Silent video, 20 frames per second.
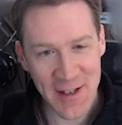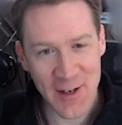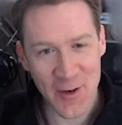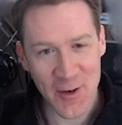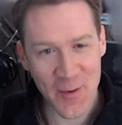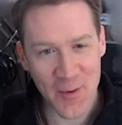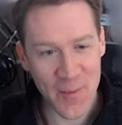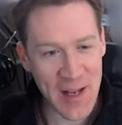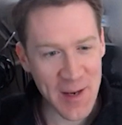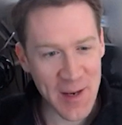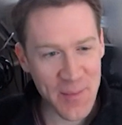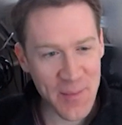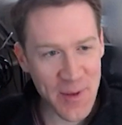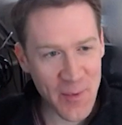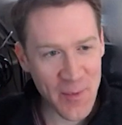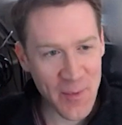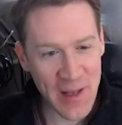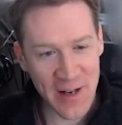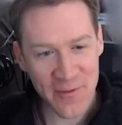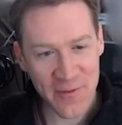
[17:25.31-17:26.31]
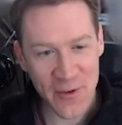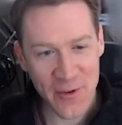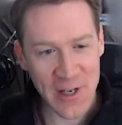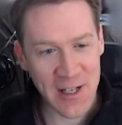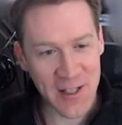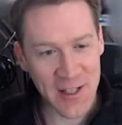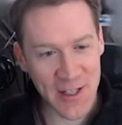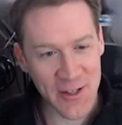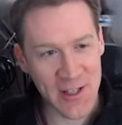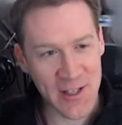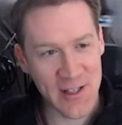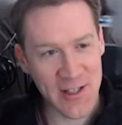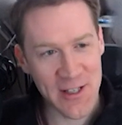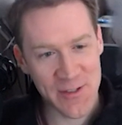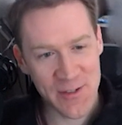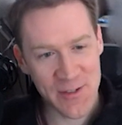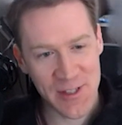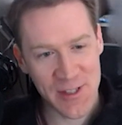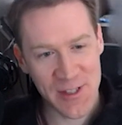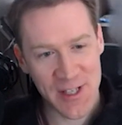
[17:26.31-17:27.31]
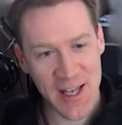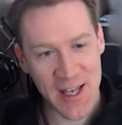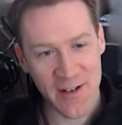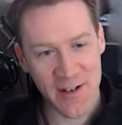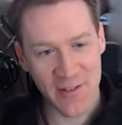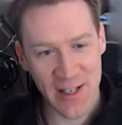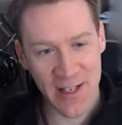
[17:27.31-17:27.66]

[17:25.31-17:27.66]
you know many people made it very clear that this was just kind